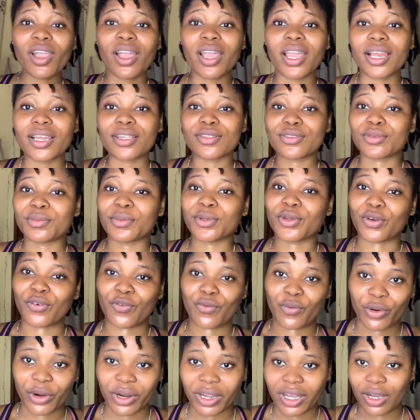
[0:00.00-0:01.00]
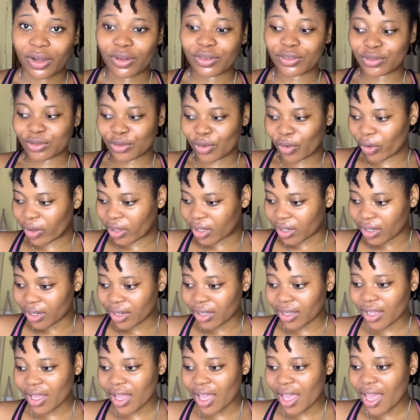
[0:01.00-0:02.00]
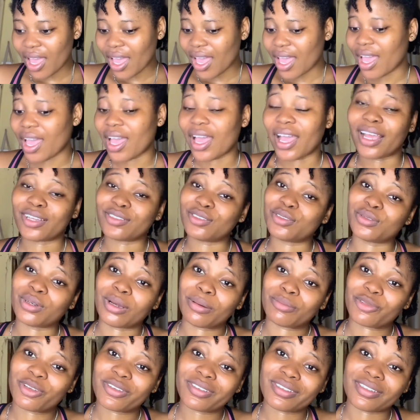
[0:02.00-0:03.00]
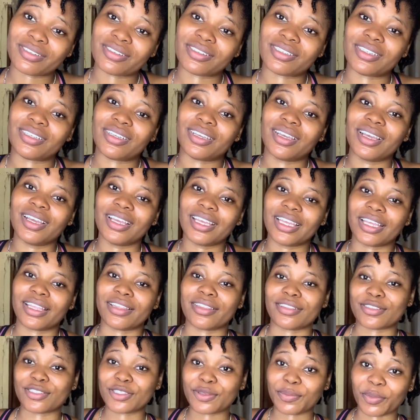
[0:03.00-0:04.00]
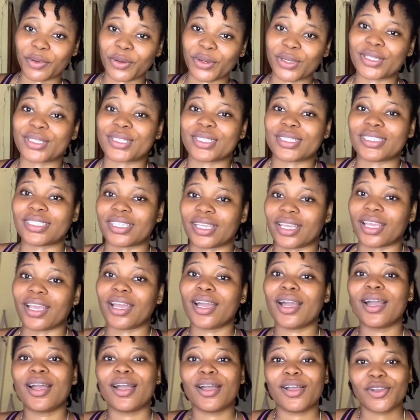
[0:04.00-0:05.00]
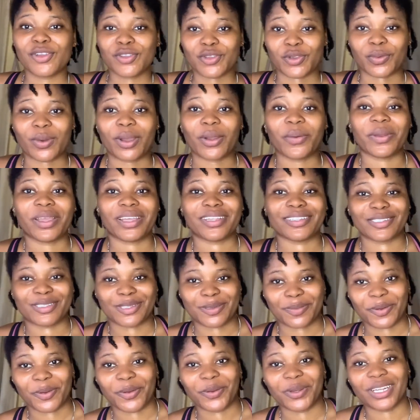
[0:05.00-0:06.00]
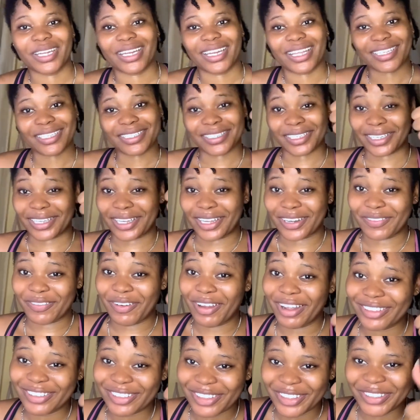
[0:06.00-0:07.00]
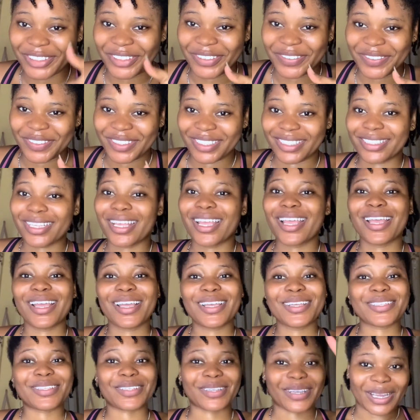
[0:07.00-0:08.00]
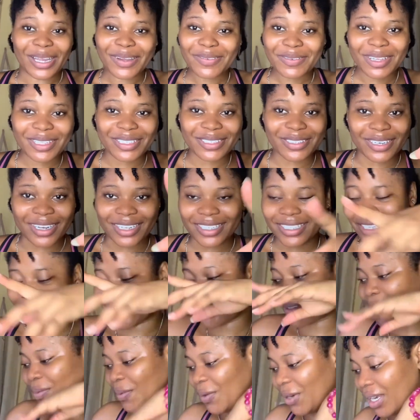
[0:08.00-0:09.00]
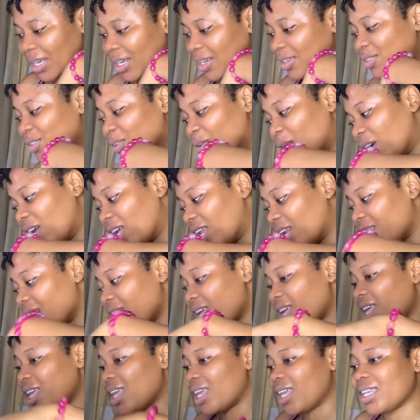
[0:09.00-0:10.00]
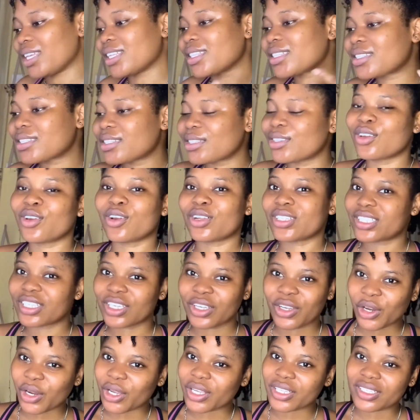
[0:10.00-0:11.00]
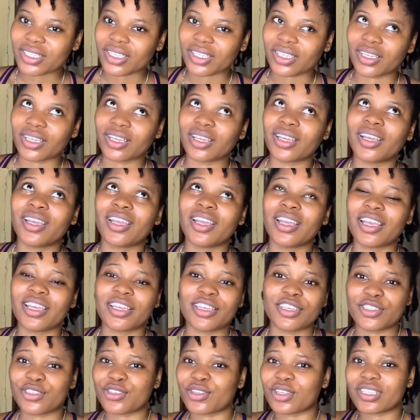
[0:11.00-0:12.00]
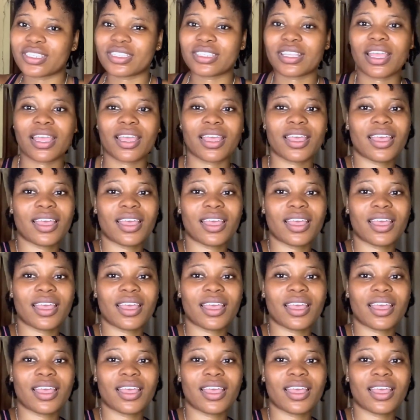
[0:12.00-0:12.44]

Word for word: a little bit of workout done. I don't know, I'm just in the in the spirit today. So while we're in the spirit, let's take advantage of it. So I am going to try to get some workout done. It's nothing crazy. It's just